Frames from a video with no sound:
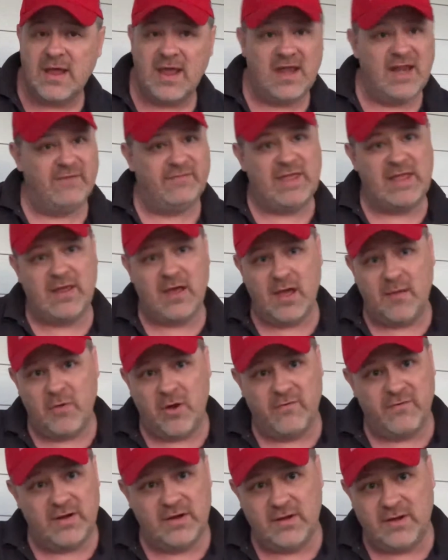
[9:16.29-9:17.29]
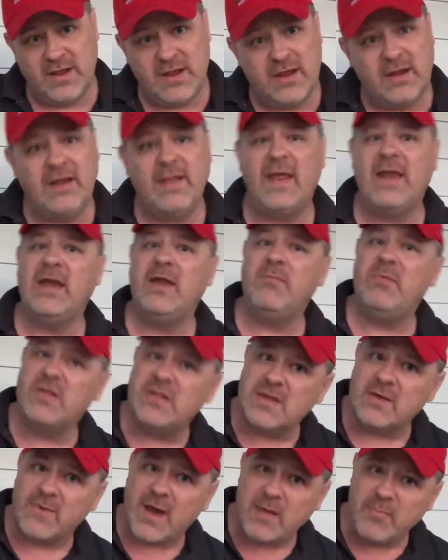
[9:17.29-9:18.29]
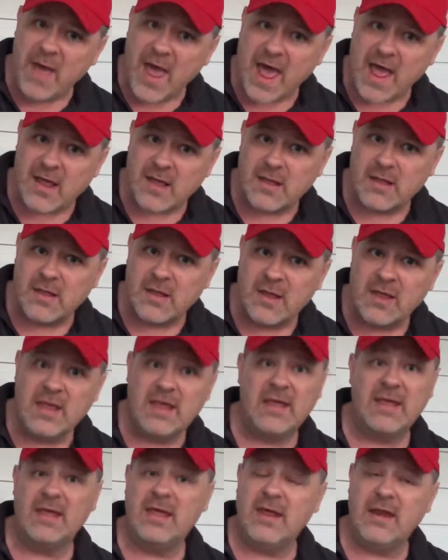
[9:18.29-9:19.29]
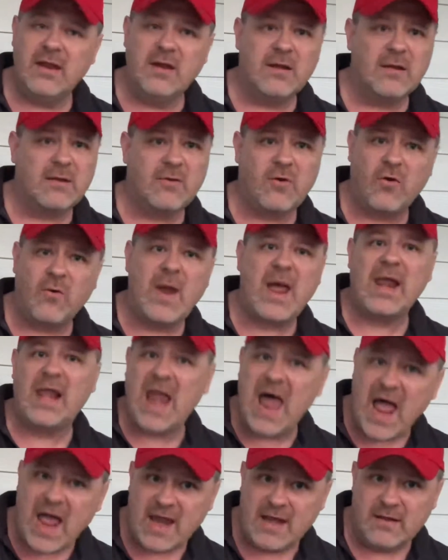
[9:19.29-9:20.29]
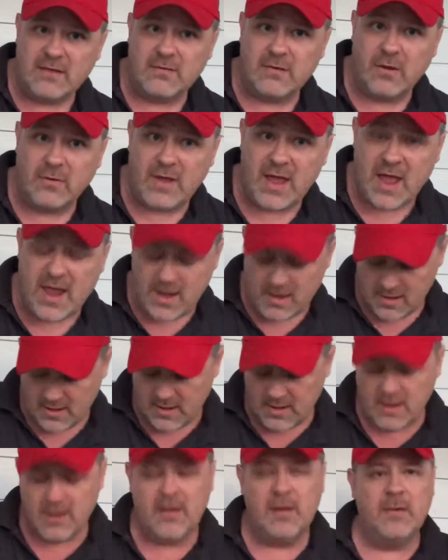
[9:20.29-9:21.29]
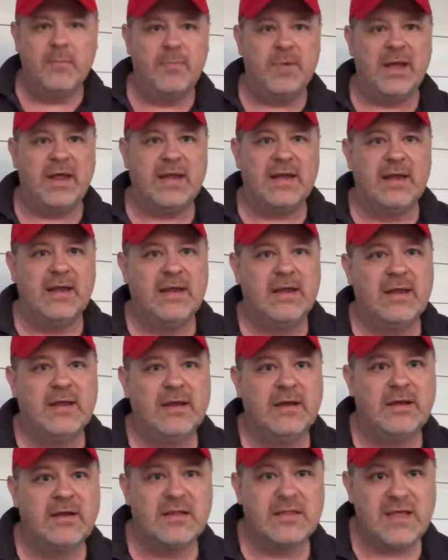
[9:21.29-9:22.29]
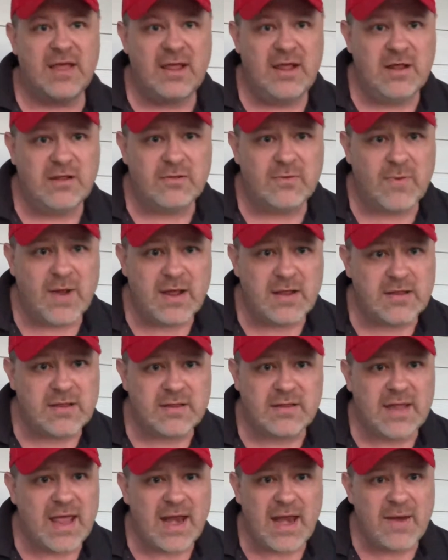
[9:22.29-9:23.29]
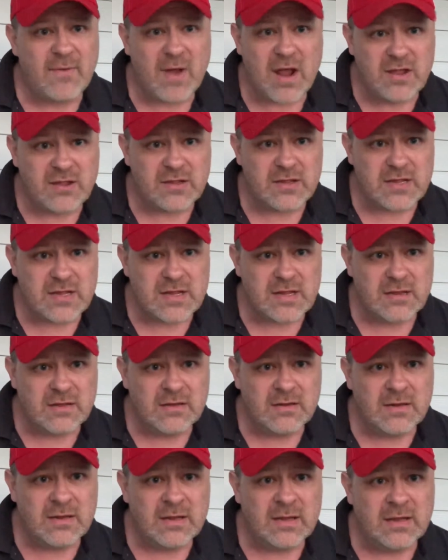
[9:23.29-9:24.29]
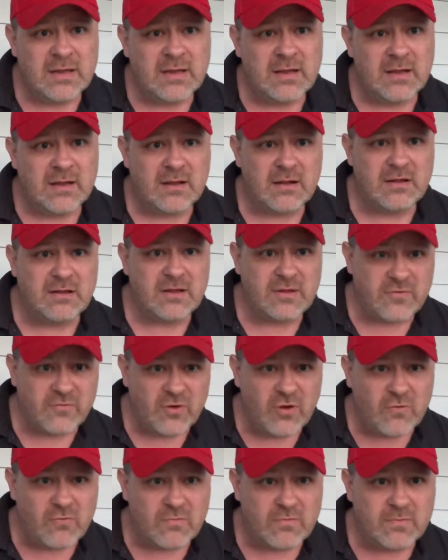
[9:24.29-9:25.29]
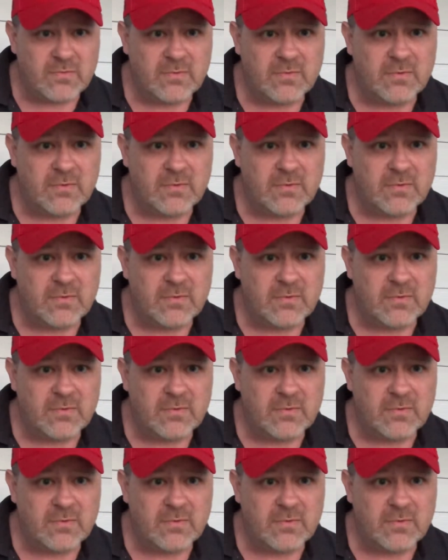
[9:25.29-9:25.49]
And if they come over illegally, they need to be sent right back. Get in the correct line, okay? But to say he's a racist, that ain't racist, because it's true.